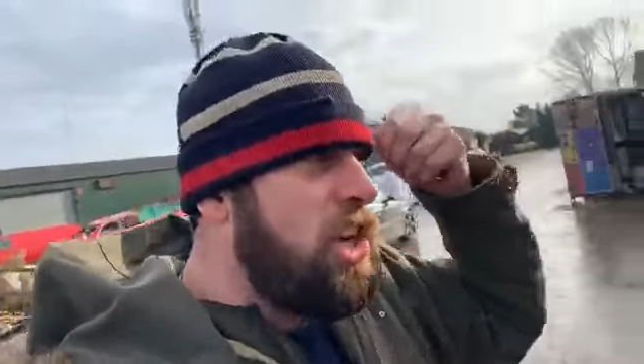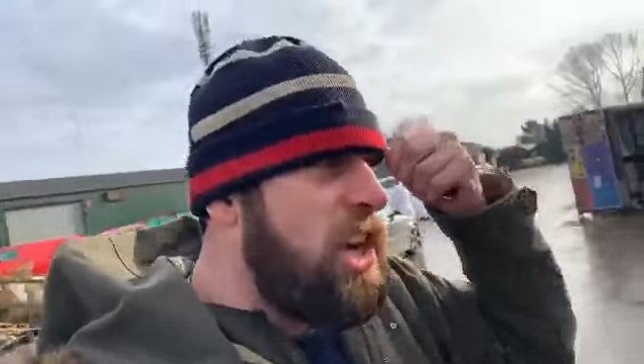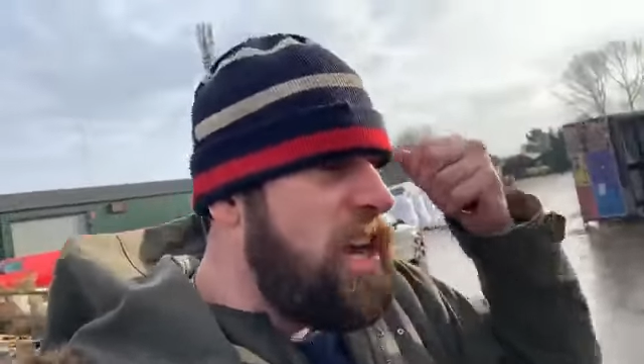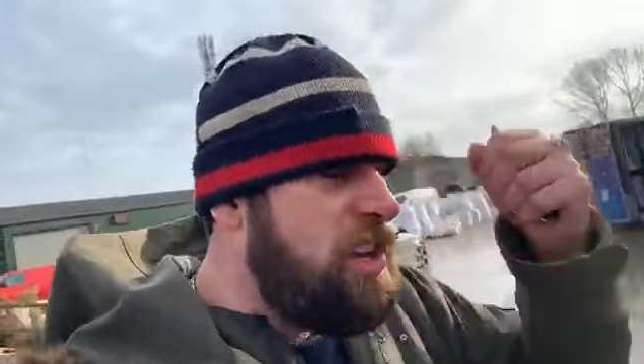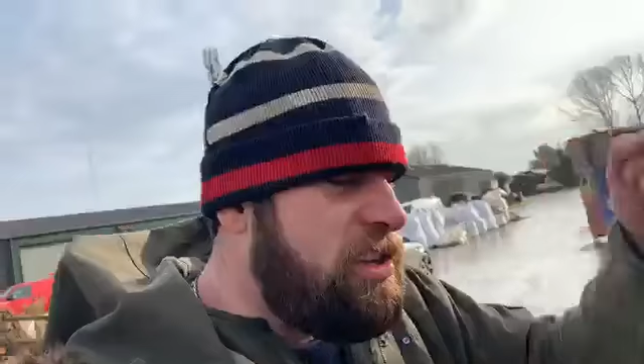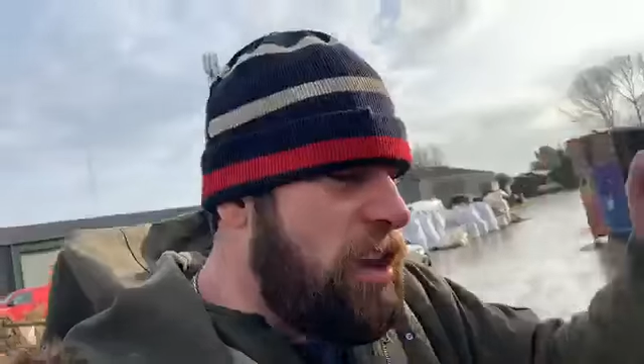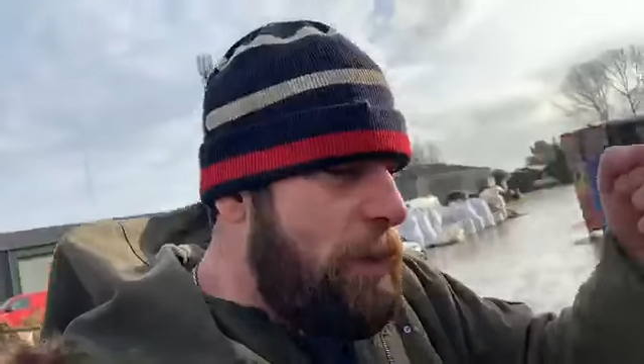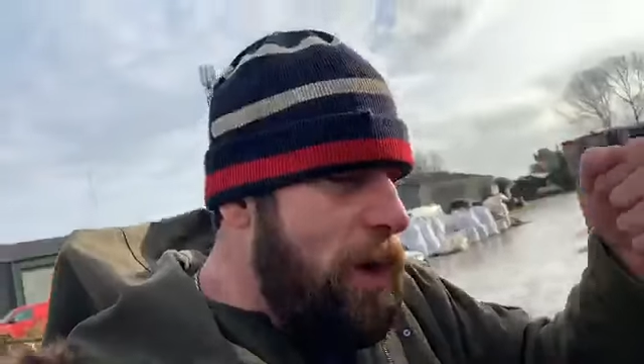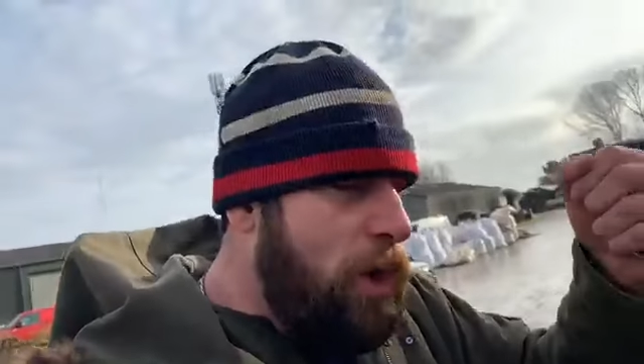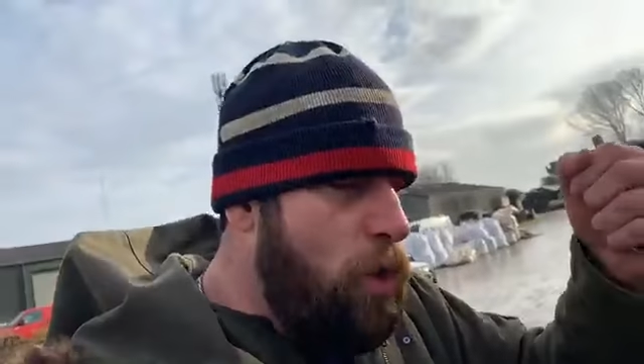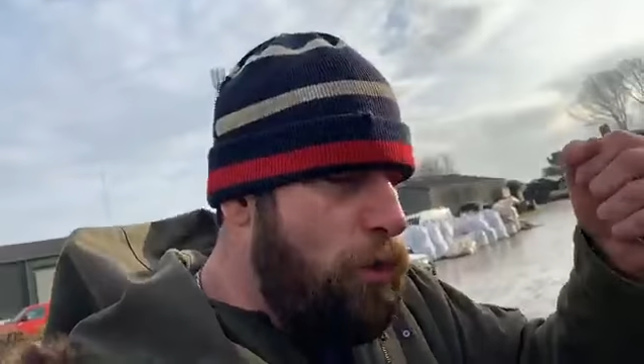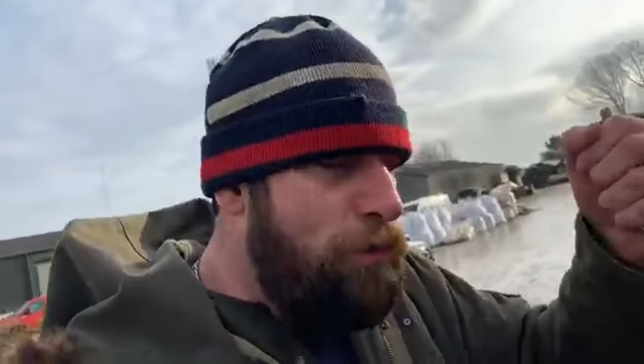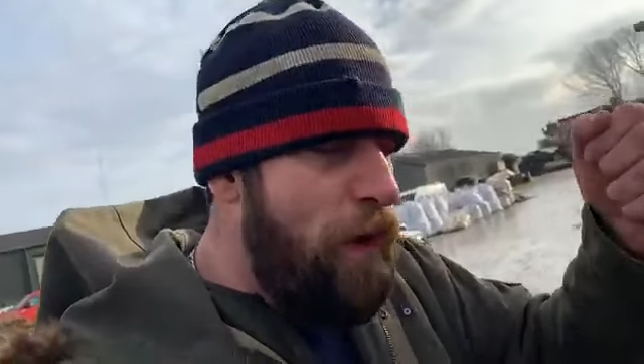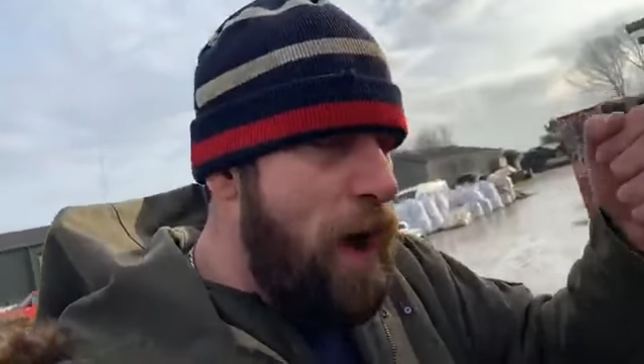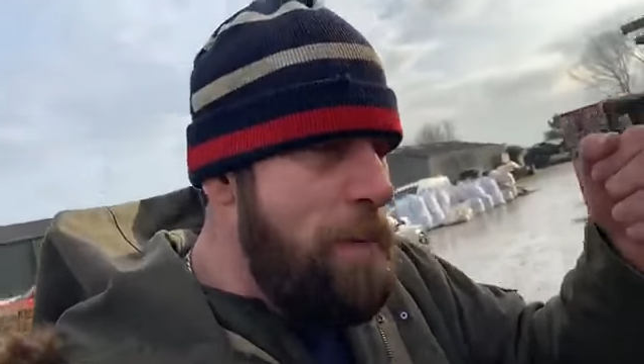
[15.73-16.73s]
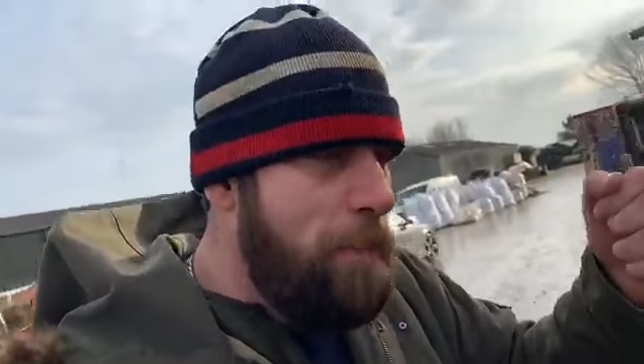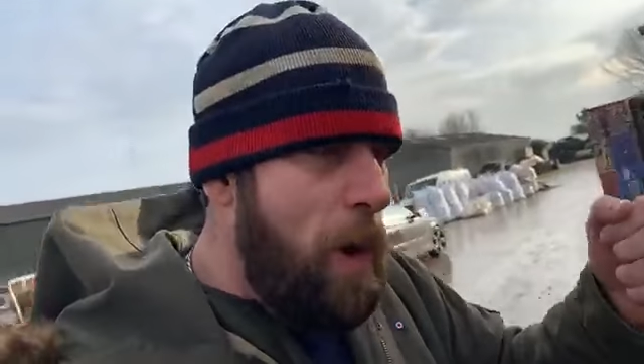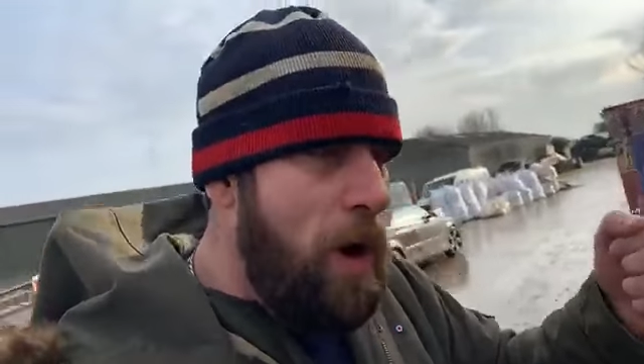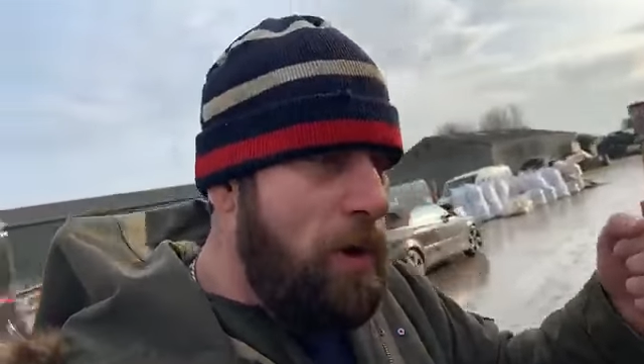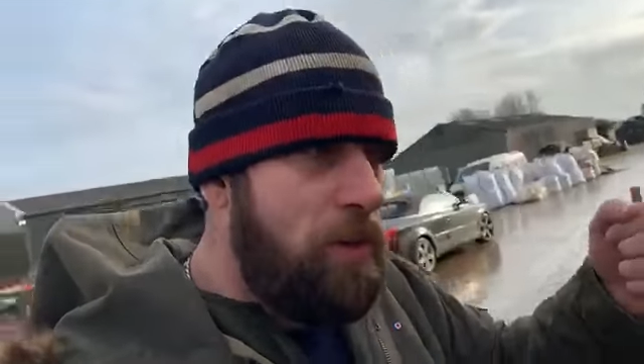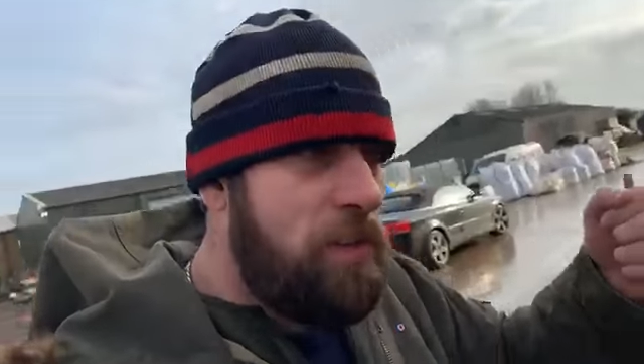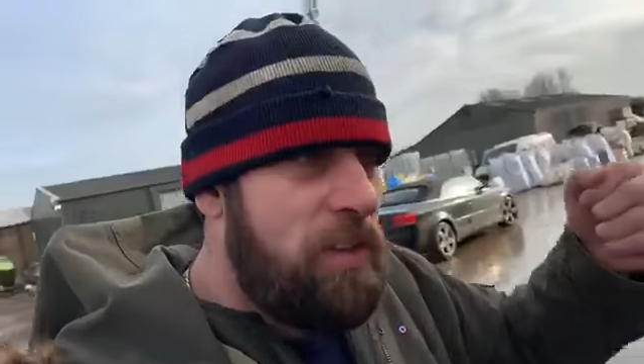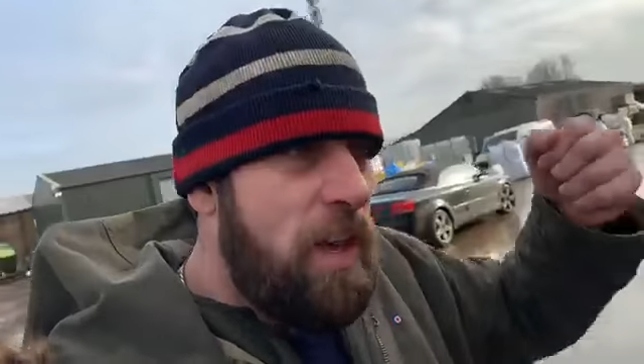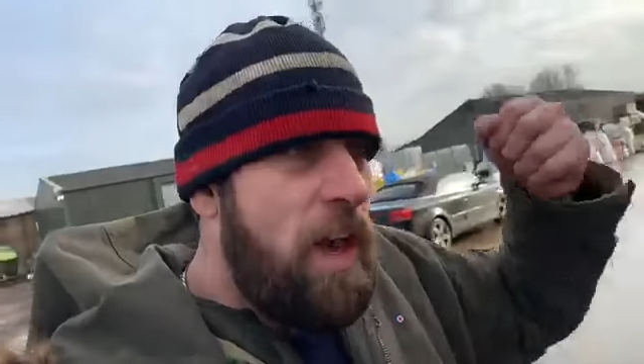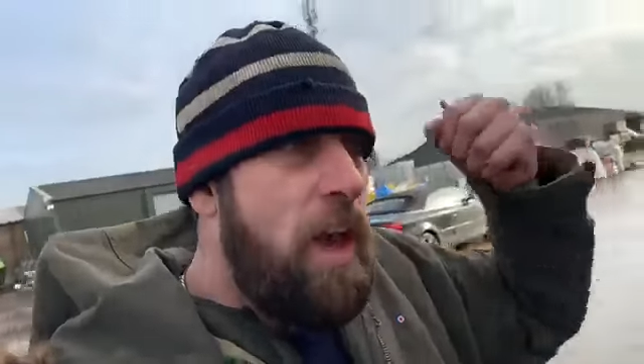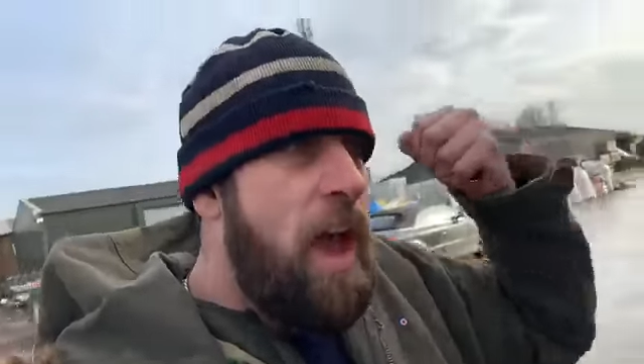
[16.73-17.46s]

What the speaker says: a historical phone box?